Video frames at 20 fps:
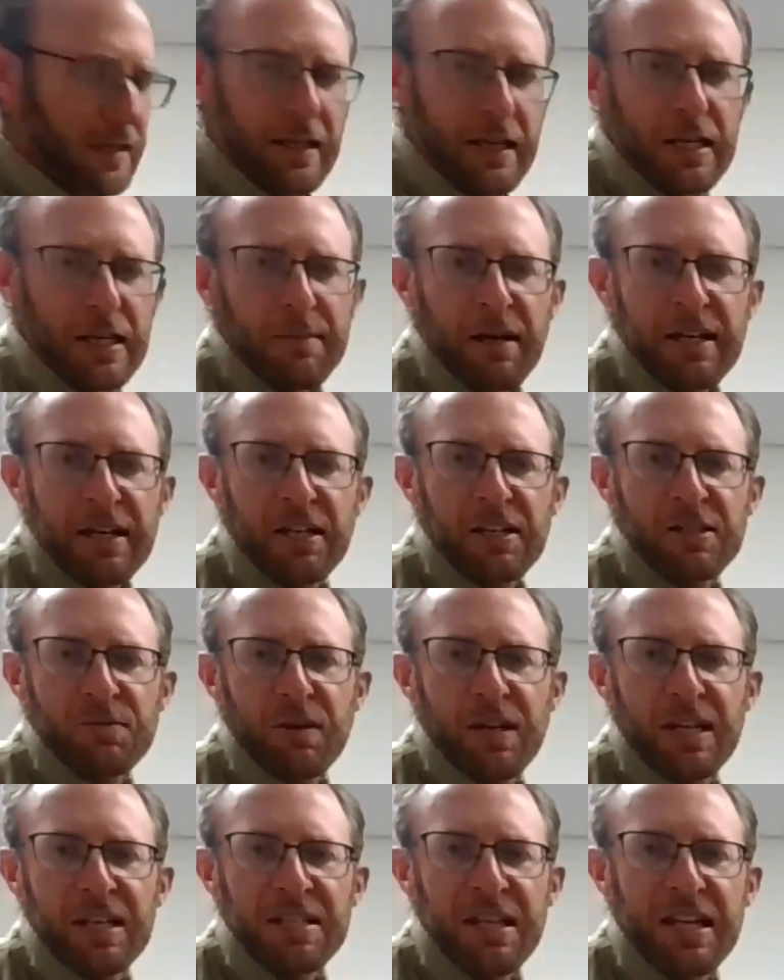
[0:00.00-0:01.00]
Anybody else
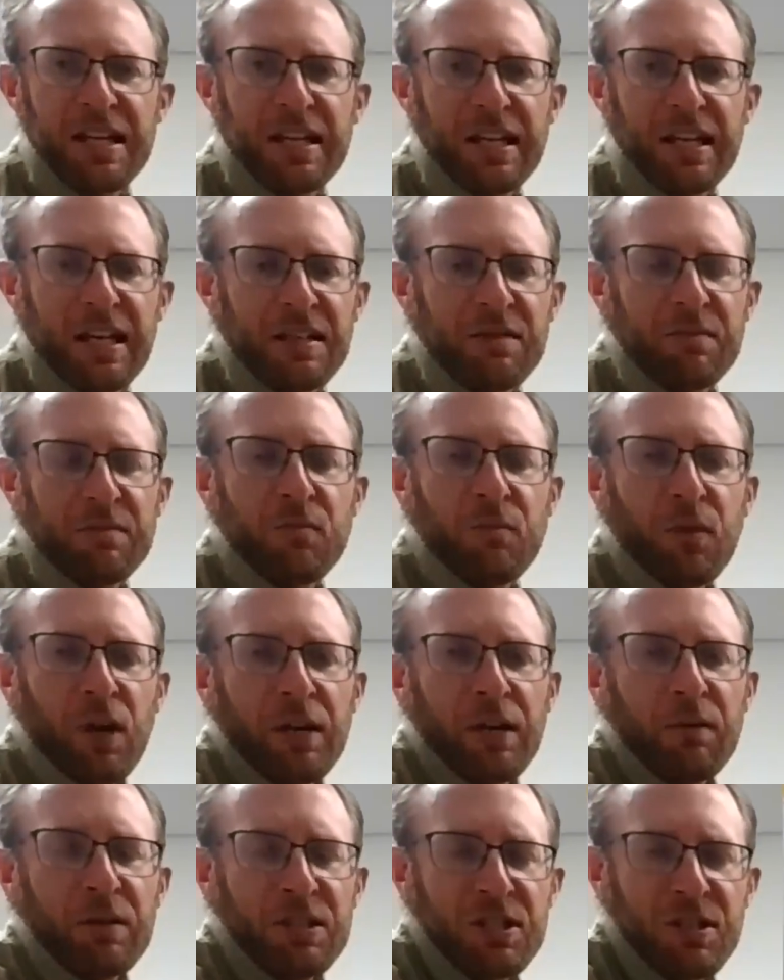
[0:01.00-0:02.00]
want to take a run
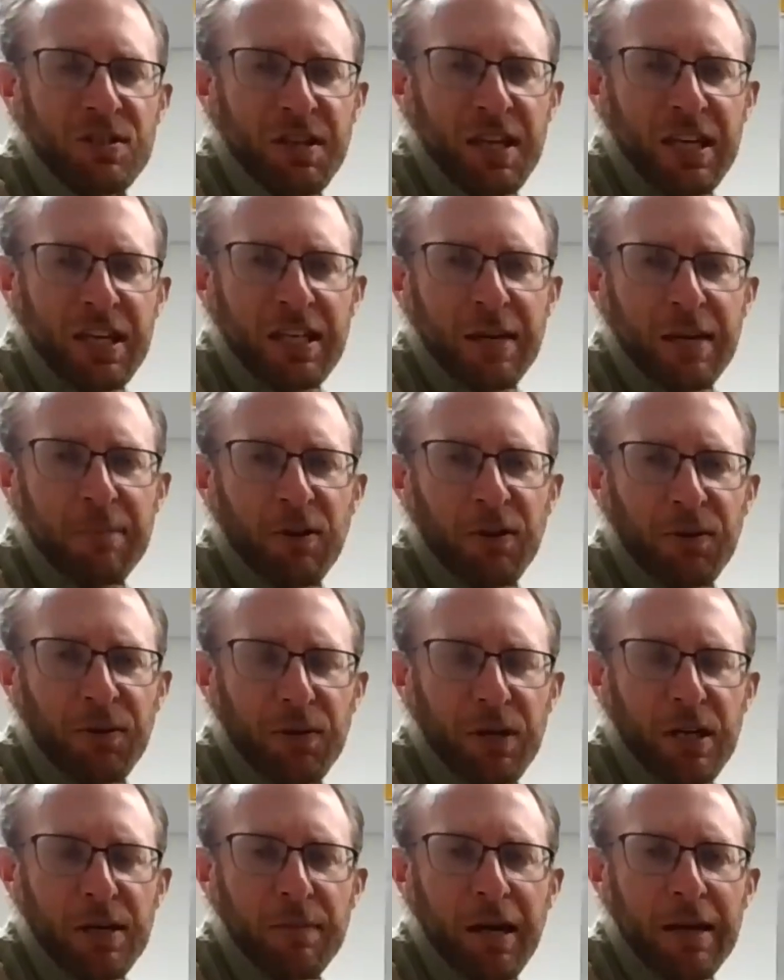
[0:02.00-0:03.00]
at what you think number
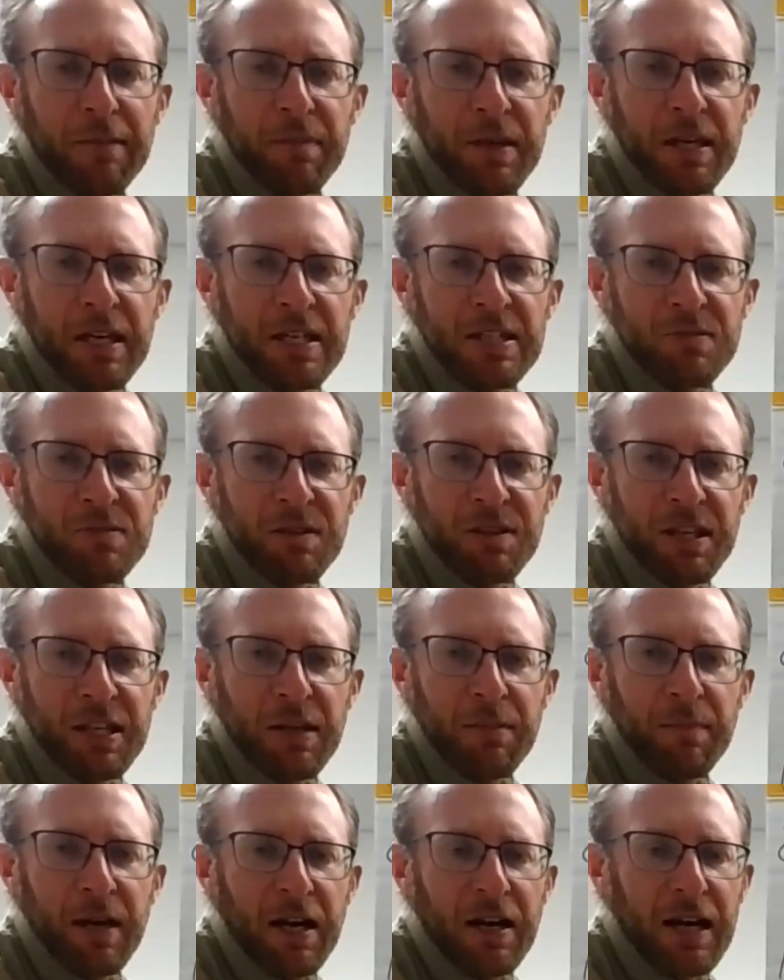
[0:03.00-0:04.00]
3 might be as we think
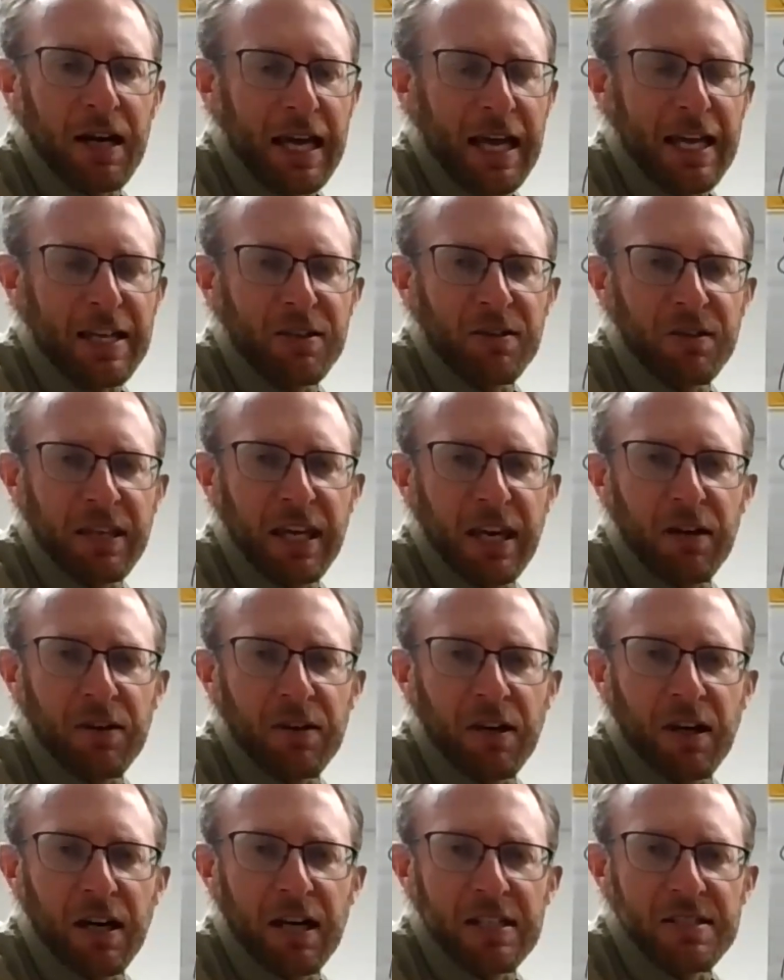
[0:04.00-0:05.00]
about annual cow
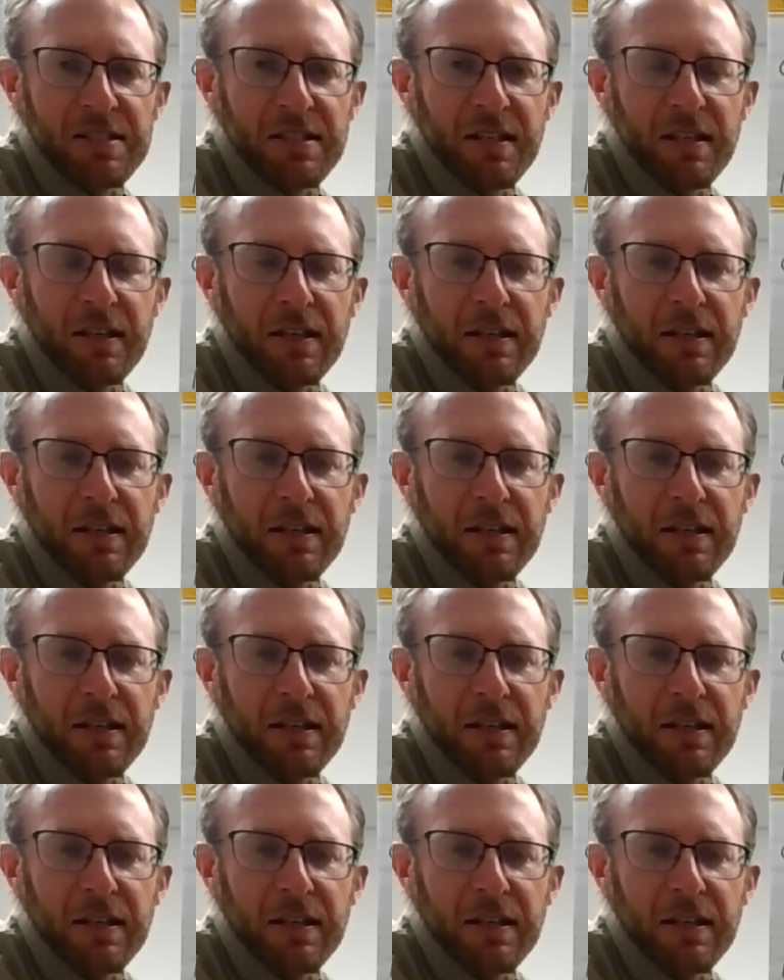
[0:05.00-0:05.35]
costs?